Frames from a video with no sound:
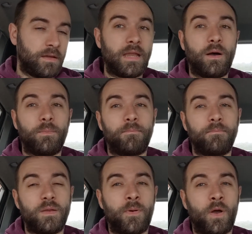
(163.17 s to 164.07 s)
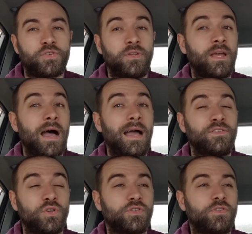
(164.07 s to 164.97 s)
Now, me personally, I
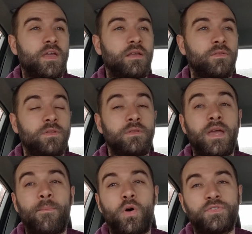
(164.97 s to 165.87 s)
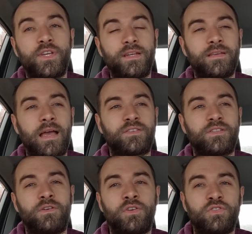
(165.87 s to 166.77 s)
just think that the MOT
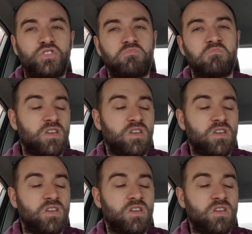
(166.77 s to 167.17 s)
tester has